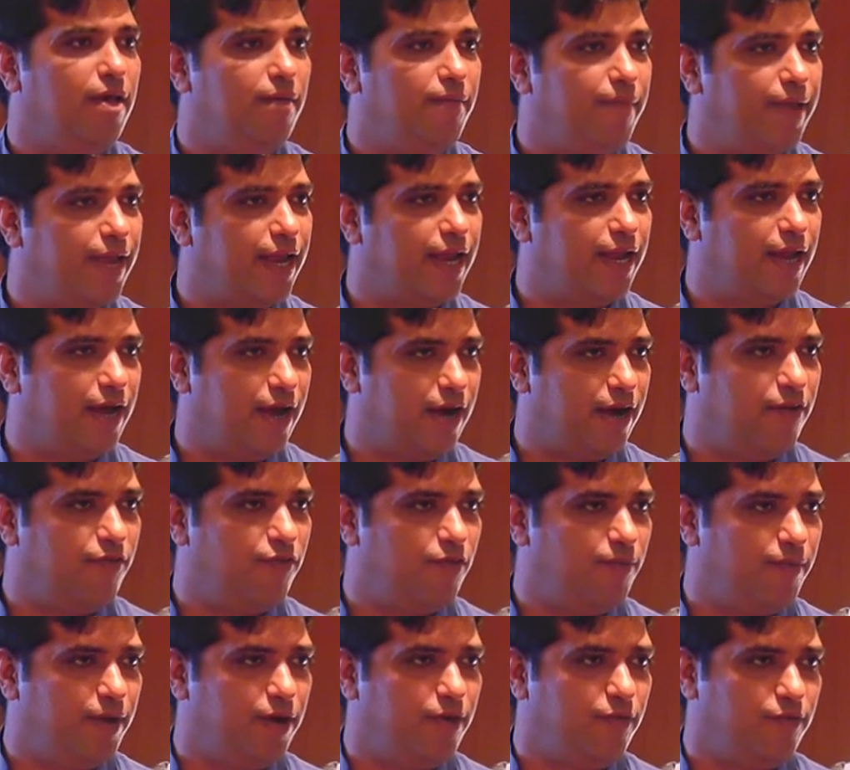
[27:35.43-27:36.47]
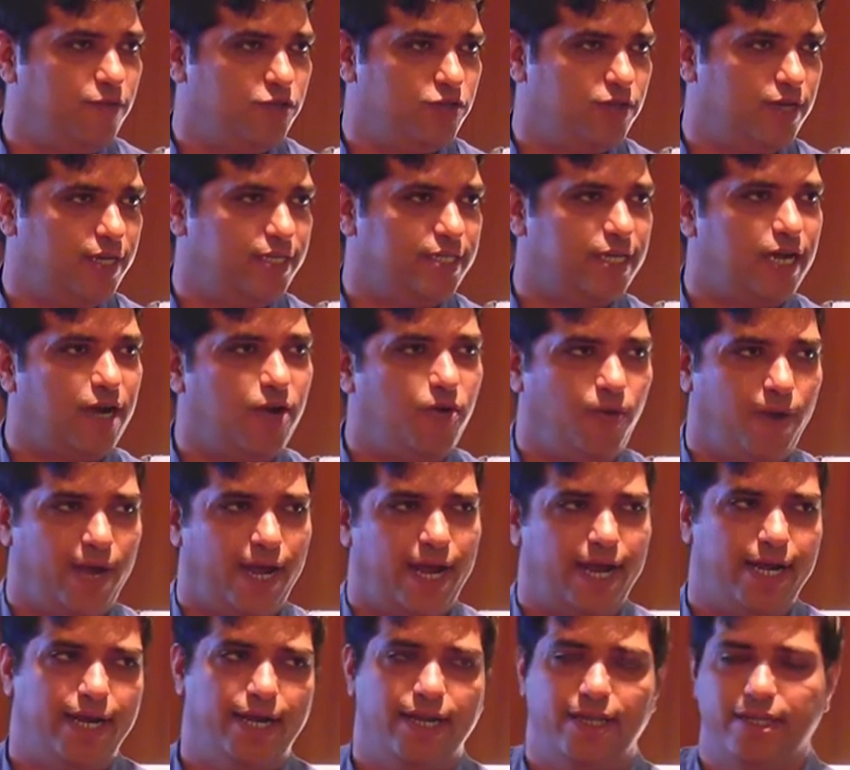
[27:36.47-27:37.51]
make it harder for me to visualize how do I
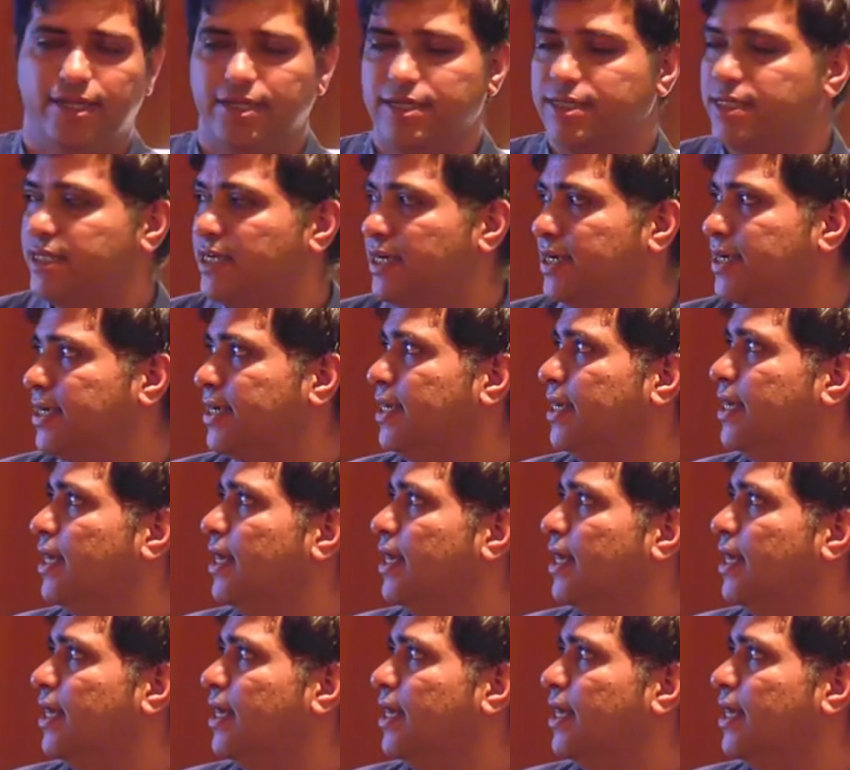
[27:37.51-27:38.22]
handle this, right?